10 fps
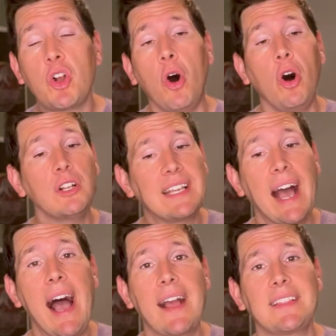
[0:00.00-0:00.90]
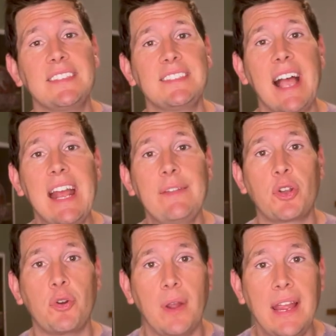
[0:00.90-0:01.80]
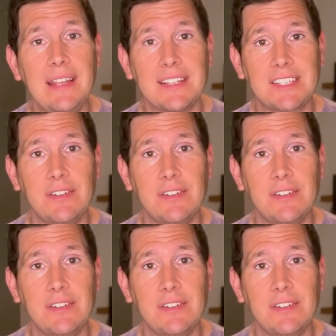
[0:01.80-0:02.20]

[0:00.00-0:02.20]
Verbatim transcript: cold cock the side of a crane that's